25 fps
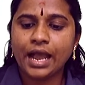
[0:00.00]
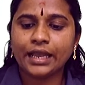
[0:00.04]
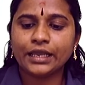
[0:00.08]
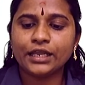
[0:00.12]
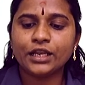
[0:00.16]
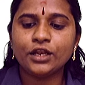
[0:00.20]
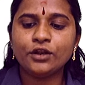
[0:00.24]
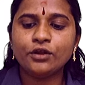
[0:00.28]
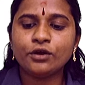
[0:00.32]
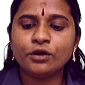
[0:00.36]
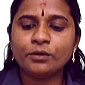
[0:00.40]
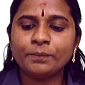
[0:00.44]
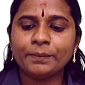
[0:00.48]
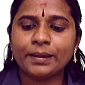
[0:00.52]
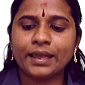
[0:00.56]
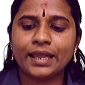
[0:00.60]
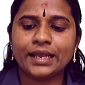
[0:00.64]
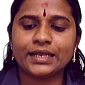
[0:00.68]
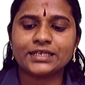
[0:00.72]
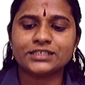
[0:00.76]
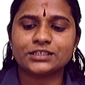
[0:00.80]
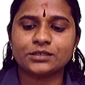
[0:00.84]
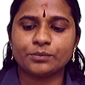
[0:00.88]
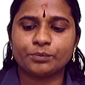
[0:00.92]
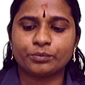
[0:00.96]
ILO
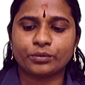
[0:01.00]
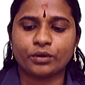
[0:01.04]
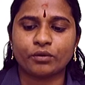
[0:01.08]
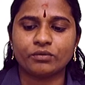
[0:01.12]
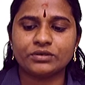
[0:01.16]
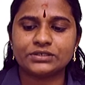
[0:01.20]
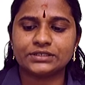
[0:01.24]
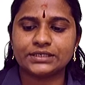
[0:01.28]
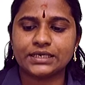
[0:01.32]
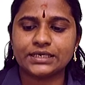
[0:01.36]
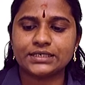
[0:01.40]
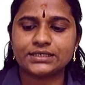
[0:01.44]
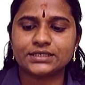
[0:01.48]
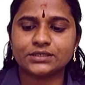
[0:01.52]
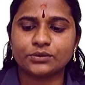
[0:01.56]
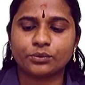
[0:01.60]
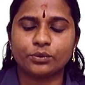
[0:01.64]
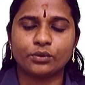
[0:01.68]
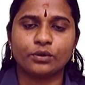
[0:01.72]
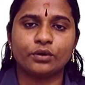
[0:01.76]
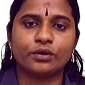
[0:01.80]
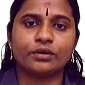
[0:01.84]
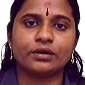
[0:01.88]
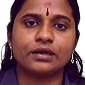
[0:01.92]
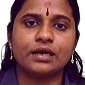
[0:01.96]
makes provisions
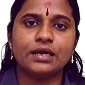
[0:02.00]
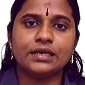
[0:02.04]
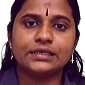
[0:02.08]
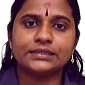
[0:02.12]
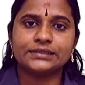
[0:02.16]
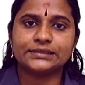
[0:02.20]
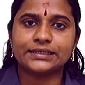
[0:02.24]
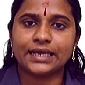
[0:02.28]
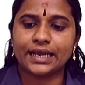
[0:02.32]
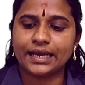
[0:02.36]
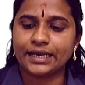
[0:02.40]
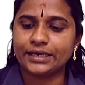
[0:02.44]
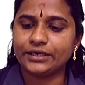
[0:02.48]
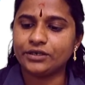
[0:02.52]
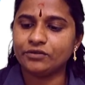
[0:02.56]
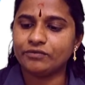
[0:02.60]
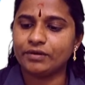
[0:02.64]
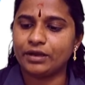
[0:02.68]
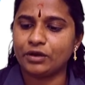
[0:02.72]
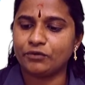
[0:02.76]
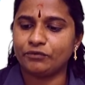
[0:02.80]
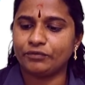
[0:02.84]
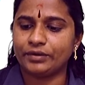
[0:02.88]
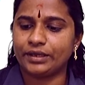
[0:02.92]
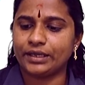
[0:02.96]
for child
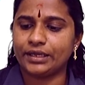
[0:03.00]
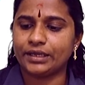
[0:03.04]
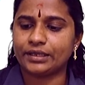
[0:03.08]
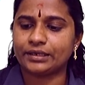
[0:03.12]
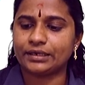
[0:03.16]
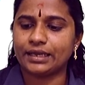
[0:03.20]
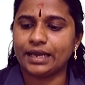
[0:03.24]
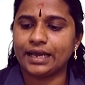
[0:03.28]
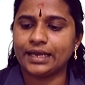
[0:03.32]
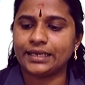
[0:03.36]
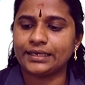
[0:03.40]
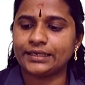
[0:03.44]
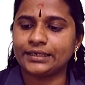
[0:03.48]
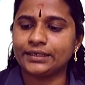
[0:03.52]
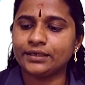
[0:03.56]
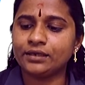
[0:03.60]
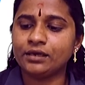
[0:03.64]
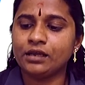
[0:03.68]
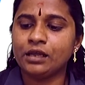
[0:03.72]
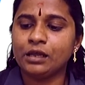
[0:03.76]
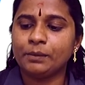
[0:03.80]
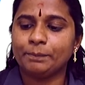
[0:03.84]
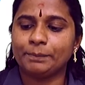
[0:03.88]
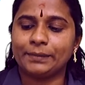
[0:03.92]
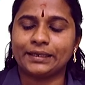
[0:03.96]
welfare and
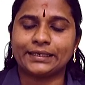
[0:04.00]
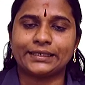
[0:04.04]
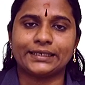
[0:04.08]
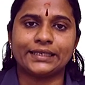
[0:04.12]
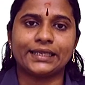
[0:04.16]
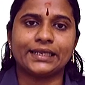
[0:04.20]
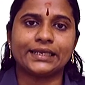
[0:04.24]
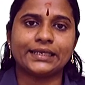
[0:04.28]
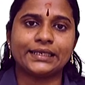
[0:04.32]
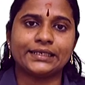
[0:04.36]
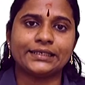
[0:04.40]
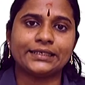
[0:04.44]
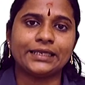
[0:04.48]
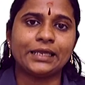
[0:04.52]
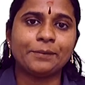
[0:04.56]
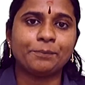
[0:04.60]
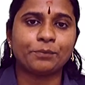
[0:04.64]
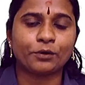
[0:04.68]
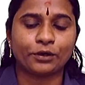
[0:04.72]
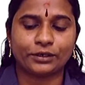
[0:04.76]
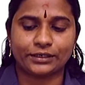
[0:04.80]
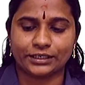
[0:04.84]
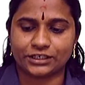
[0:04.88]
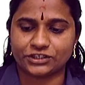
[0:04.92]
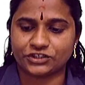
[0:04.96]
maternity
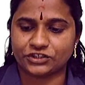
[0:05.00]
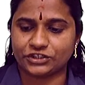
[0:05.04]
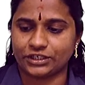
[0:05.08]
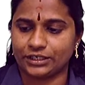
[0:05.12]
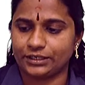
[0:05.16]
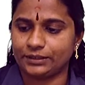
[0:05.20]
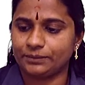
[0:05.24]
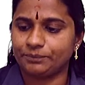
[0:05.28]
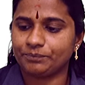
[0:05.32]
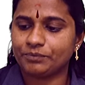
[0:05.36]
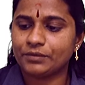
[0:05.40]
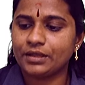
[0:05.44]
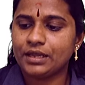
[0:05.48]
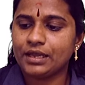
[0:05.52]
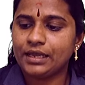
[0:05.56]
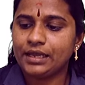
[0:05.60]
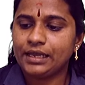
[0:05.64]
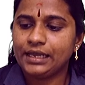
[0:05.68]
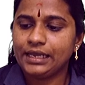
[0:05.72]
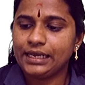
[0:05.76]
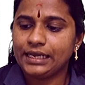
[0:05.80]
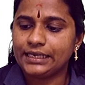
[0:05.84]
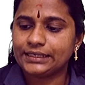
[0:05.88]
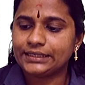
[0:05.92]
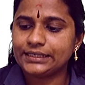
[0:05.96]
protection.
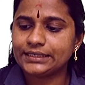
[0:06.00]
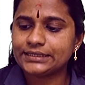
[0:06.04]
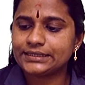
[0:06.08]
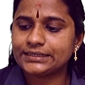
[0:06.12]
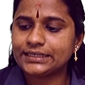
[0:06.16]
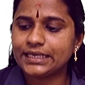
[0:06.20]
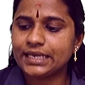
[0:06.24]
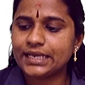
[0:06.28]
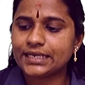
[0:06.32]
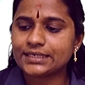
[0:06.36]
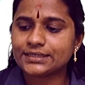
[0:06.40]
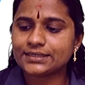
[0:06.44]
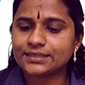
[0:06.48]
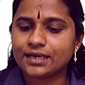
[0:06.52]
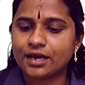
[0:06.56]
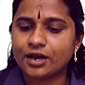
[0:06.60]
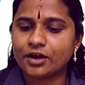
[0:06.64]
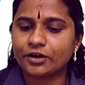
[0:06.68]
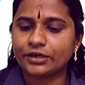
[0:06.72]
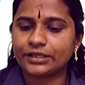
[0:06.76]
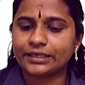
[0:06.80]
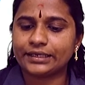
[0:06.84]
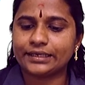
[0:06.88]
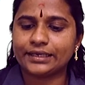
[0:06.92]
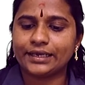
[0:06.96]
It seeks
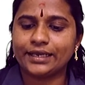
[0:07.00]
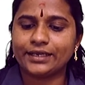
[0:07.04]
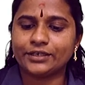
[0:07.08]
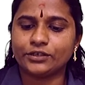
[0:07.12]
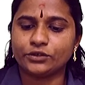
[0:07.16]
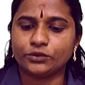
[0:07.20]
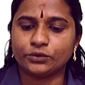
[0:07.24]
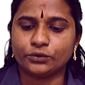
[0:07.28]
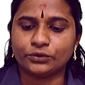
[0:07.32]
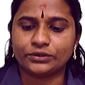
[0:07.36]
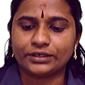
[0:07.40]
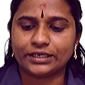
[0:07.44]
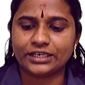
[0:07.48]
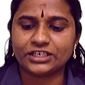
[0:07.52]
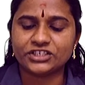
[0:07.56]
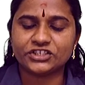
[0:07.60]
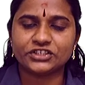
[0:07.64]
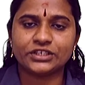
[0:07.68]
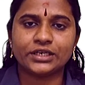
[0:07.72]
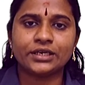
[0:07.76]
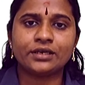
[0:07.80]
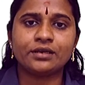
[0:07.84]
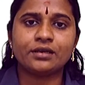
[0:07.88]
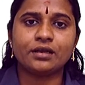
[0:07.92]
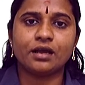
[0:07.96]
adequate
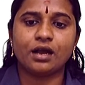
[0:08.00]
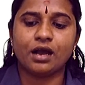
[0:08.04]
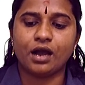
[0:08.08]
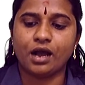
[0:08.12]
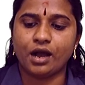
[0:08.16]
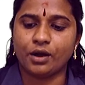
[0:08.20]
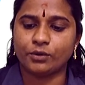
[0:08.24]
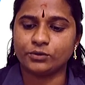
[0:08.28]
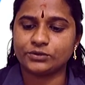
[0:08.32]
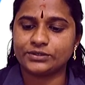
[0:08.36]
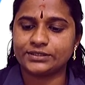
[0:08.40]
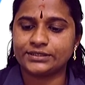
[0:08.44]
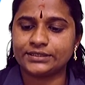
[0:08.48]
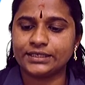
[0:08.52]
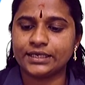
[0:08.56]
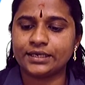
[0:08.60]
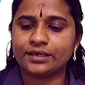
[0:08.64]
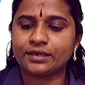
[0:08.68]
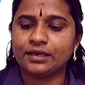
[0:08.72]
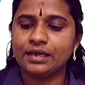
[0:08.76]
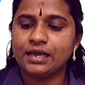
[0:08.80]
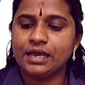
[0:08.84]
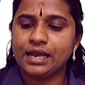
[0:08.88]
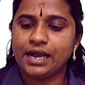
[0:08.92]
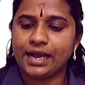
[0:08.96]
nutrition,
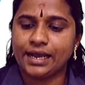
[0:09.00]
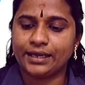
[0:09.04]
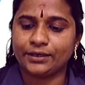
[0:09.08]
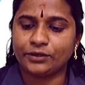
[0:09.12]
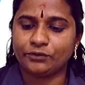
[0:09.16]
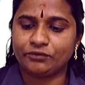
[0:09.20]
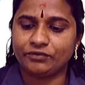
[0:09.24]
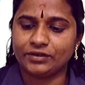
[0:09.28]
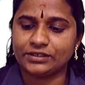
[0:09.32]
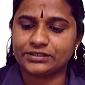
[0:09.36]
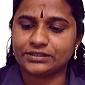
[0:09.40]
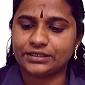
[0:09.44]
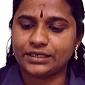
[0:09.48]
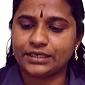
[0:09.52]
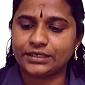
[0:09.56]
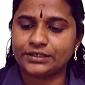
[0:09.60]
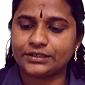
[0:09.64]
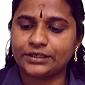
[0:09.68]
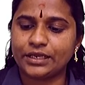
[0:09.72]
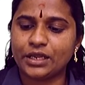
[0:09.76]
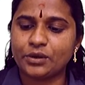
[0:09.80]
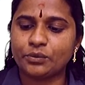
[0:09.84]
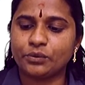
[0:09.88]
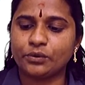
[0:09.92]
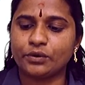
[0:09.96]
housing and
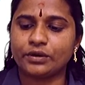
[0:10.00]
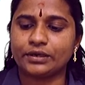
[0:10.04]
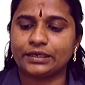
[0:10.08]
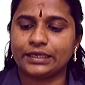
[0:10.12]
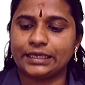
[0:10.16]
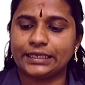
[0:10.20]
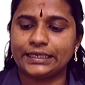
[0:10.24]
facility for